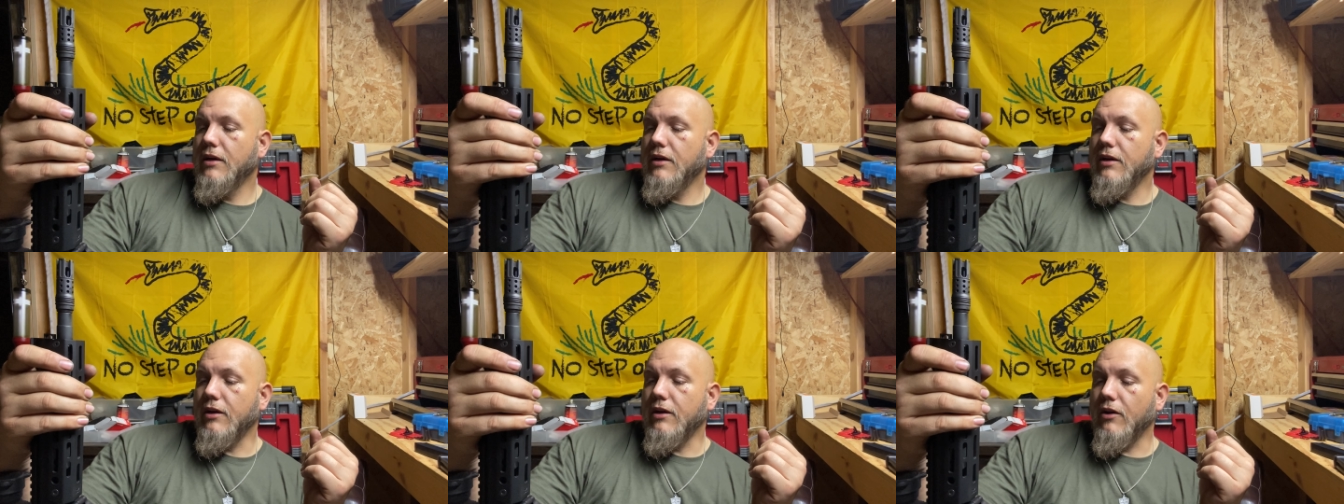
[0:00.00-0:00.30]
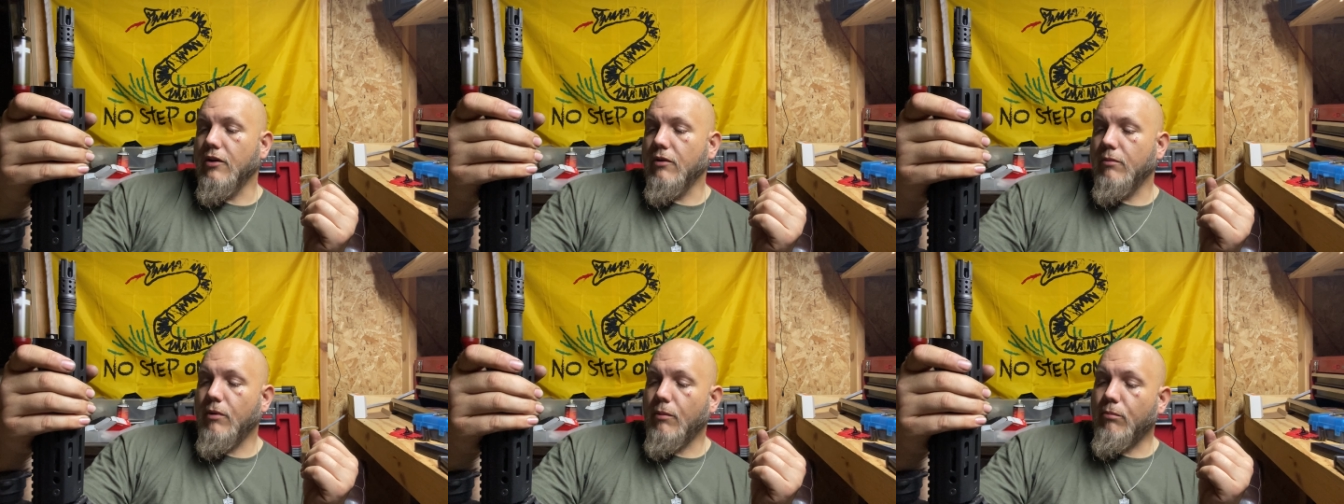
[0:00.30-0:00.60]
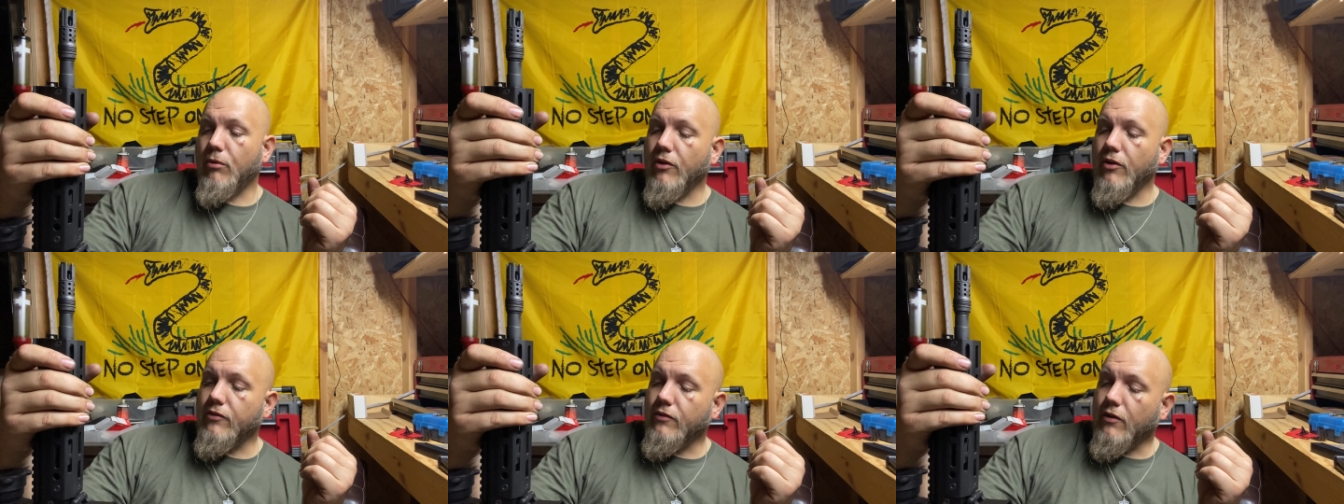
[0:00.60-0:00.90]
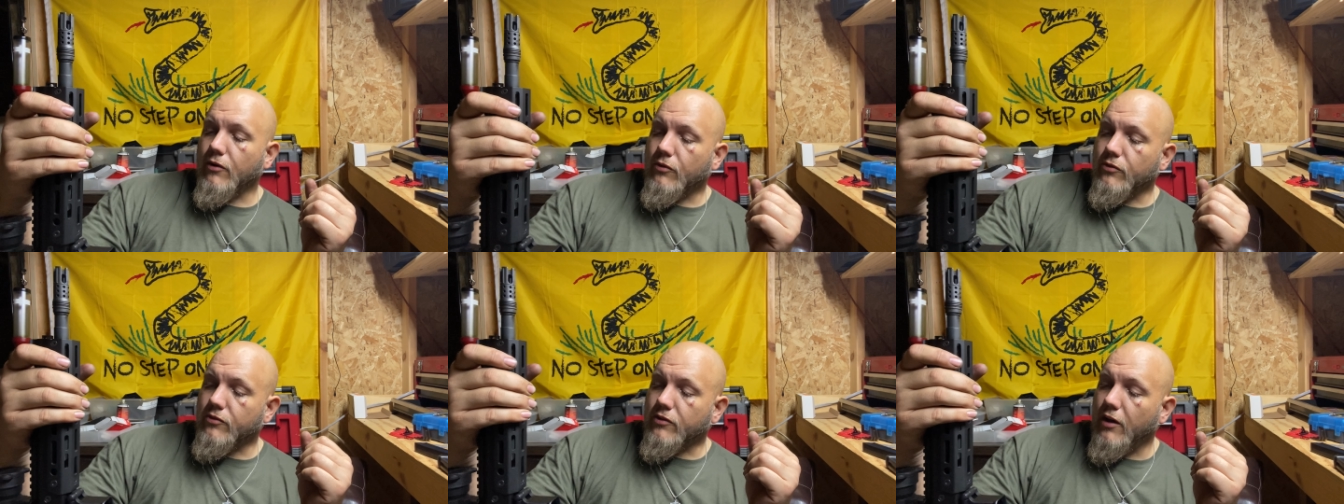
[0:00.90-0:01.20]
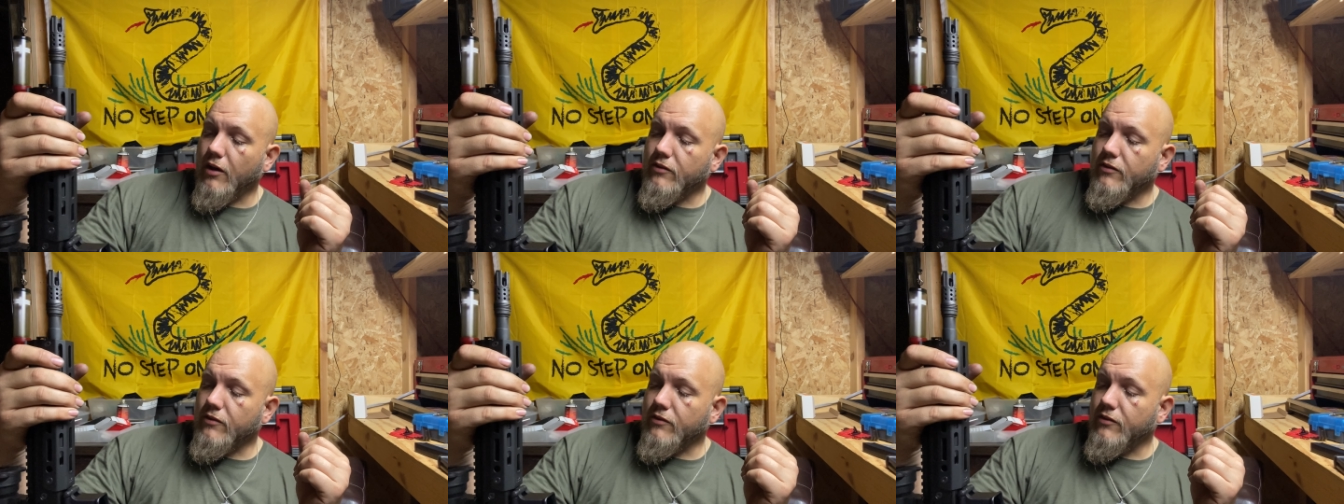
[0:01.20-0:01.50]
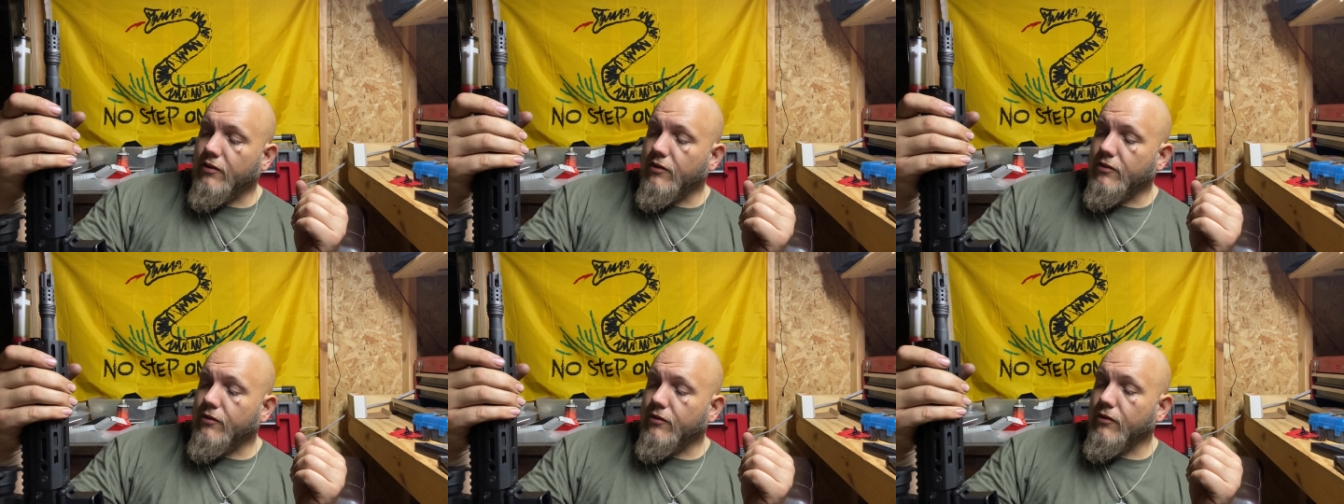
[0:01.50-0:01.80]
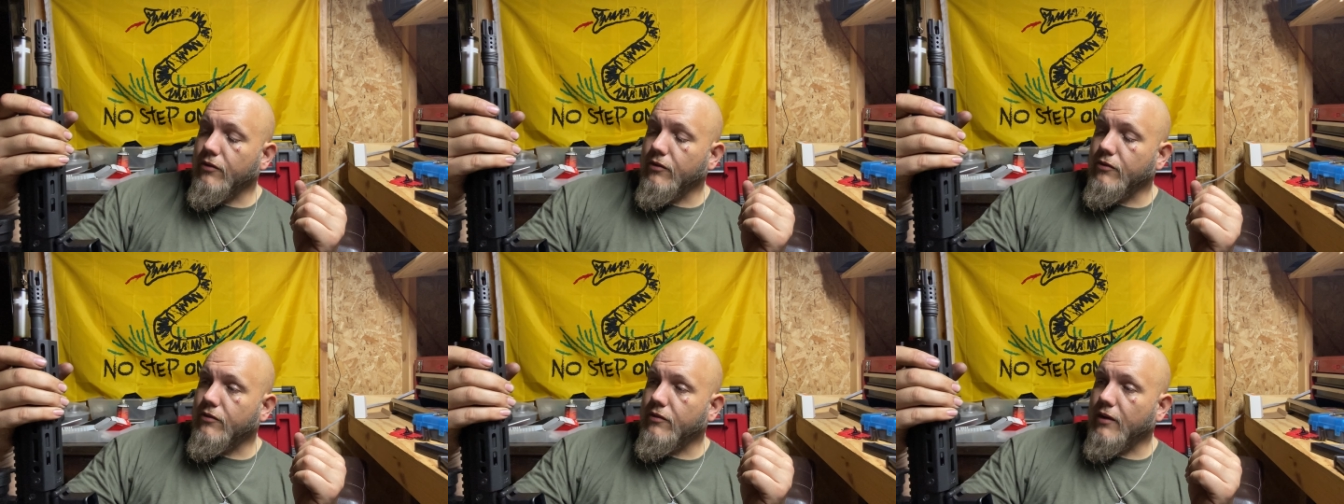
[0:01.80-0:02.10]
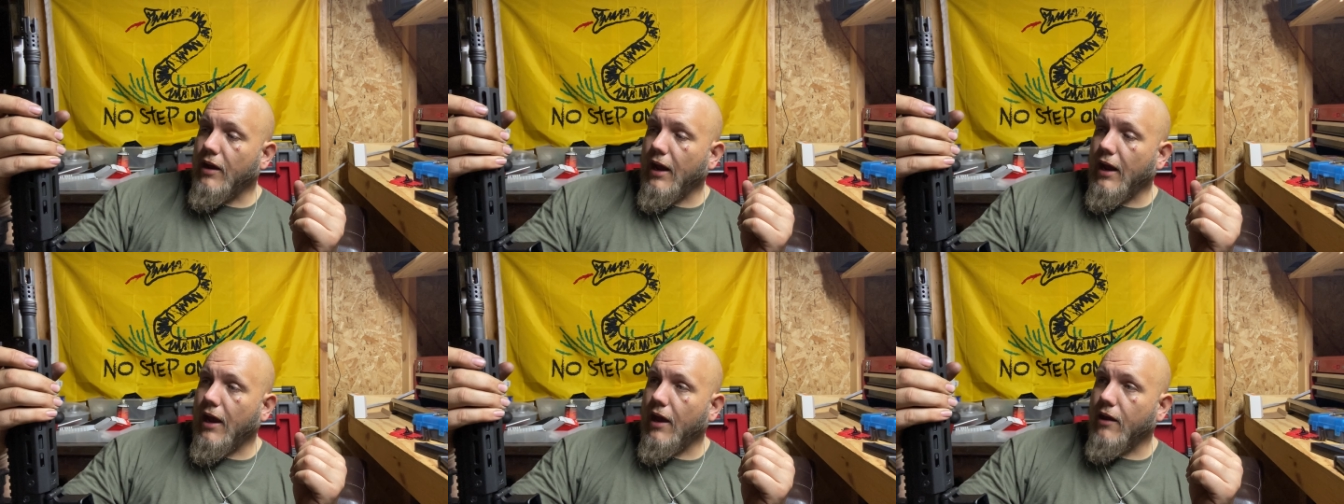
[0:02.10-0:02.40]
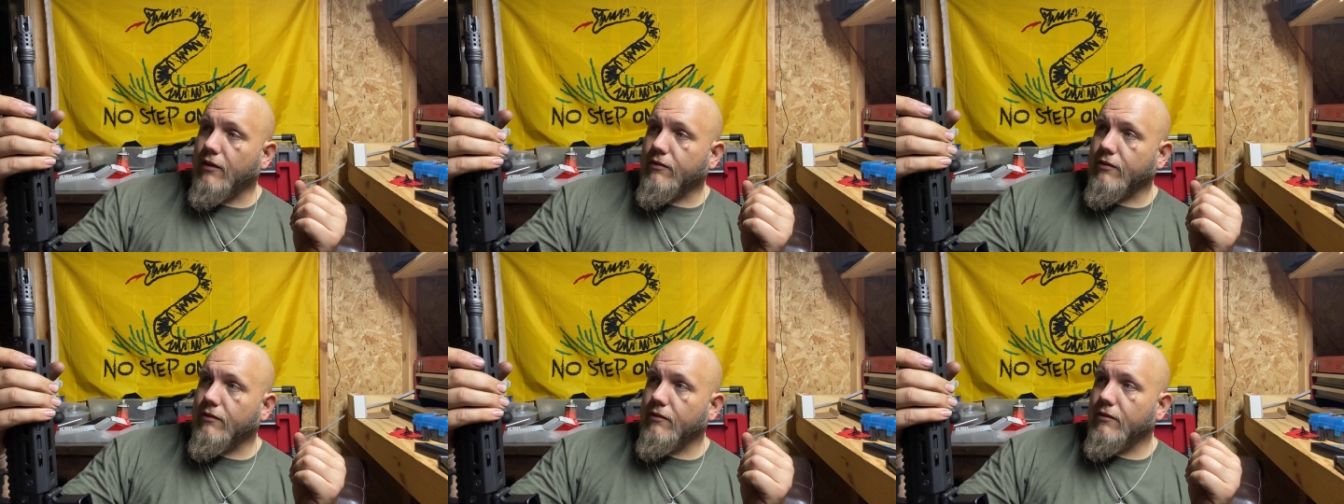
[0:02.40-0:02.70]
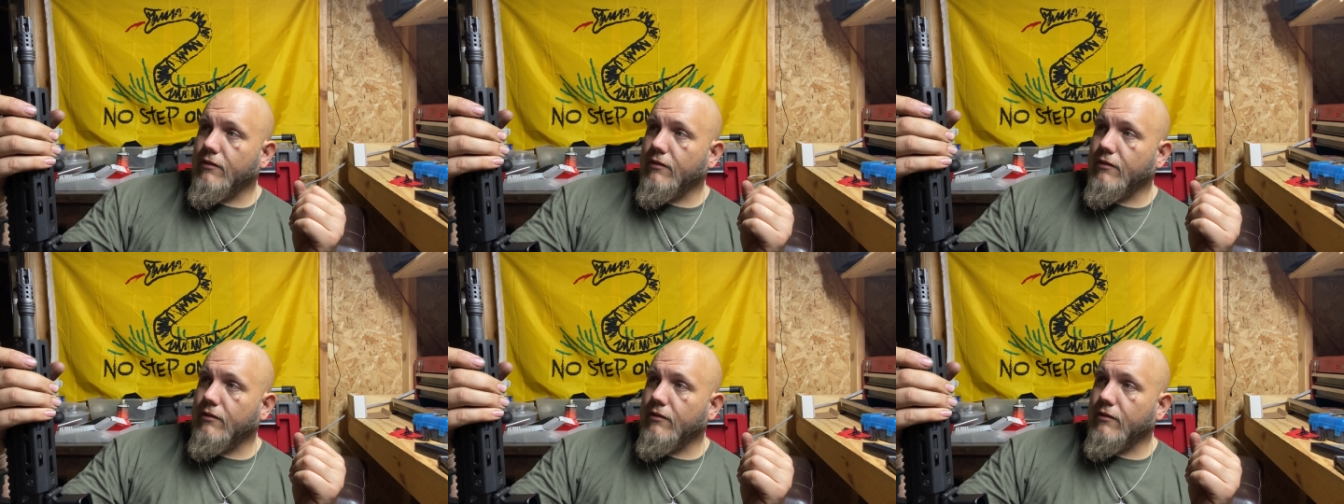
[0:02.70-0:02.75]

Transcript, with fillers: you know, my brothers, uncles, cousins, sisters, aunt's